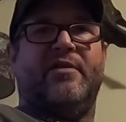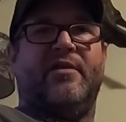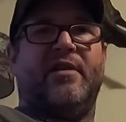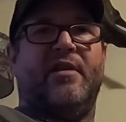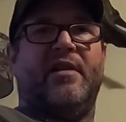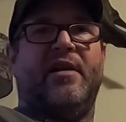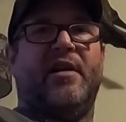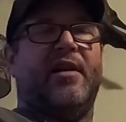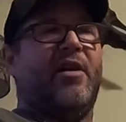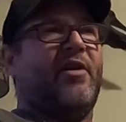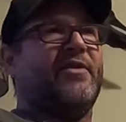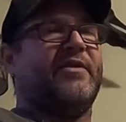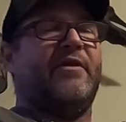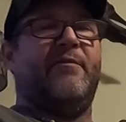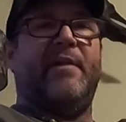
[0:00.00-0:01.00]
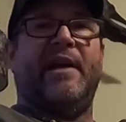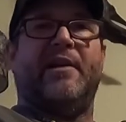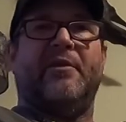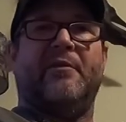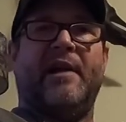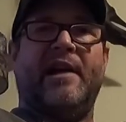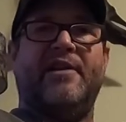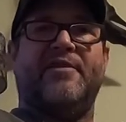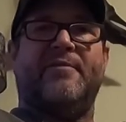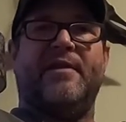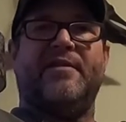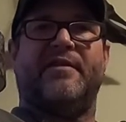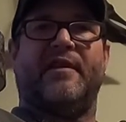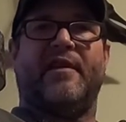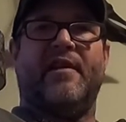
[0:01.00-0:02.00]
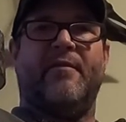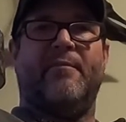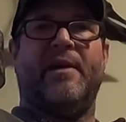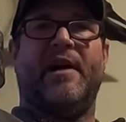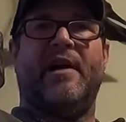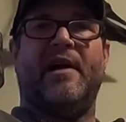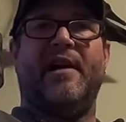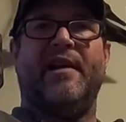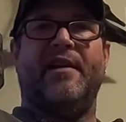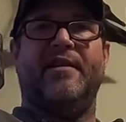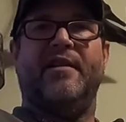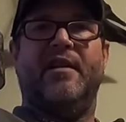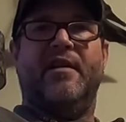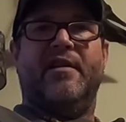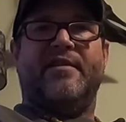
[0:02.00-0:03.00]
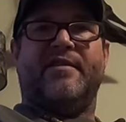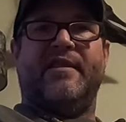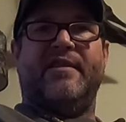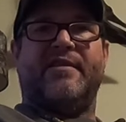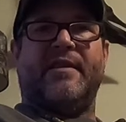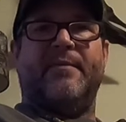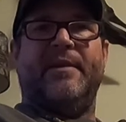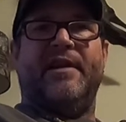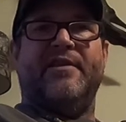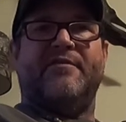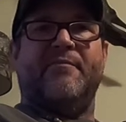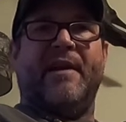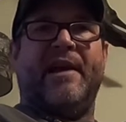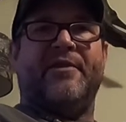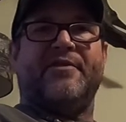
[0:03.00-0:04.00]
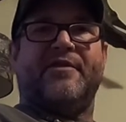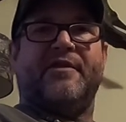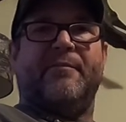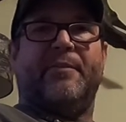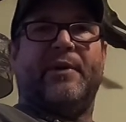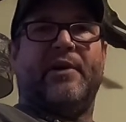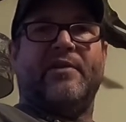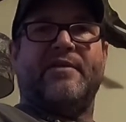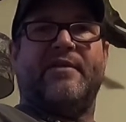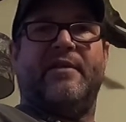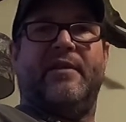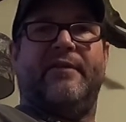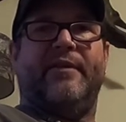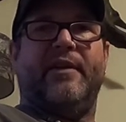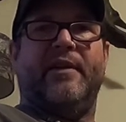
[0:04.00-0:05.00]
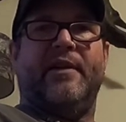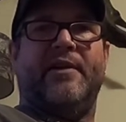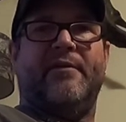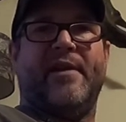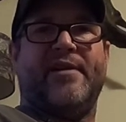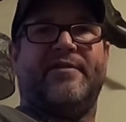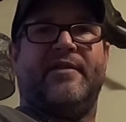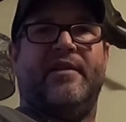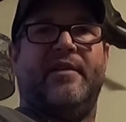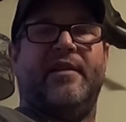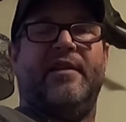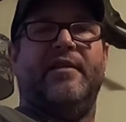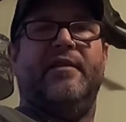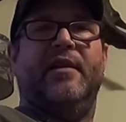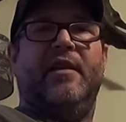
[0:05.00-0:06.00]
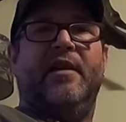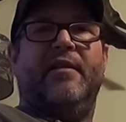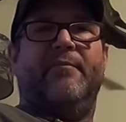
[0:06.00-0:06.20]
You can also make arrangements to come by and see some of these mounts in person if you're interested in